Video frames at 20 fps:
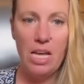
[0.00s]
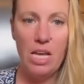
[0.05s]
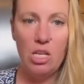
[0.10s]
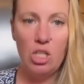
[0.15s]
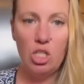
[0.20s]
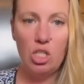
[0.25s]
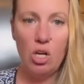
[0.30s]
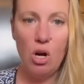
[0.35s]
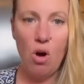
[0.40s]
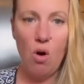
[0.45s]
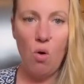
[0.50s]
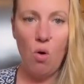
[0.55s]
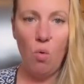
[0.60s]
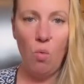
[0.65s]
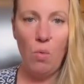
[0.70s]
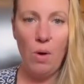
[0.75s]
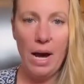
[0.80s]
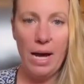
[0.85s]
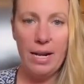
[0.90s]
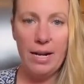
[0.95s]
So
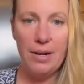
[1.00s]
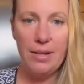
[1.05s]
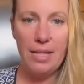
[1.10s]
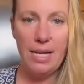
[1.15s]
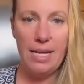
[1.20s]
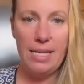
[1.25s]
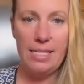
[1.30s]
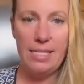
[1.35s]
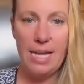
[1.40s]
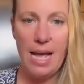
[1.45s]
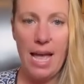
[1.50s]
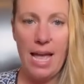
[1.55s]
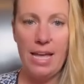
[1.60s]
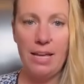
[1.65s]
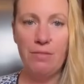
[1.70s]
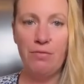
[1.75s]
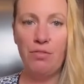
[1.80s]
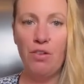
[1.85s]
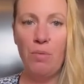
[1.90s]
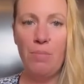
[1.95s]
what are they
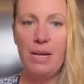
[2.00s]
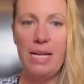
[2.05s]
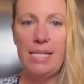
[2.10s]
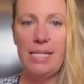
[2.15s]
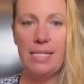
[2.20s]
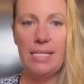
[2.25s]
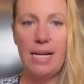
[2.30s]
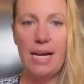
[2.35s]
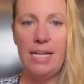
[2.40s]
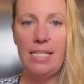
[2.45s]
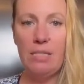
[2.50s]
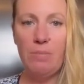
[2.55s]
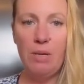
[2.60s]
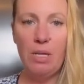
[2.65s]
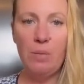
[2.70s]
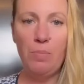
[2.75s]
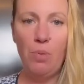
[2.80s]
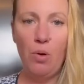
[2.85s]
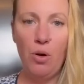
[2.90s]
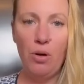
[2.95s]
saying? From a
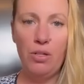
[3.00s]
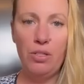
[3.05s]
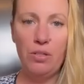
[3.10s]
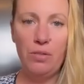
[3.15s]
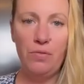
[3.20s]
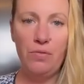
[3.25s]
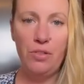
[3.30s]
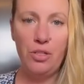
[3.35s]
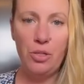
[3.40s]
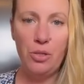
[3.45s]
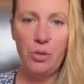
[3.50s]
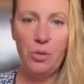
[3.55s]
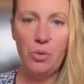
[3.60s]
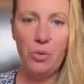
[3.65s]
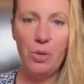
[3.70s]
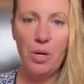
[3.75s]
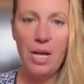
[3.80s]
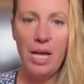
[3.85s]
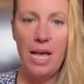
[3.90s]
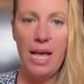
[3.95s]
seismic point of
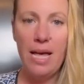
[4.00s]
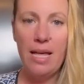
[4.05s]
view,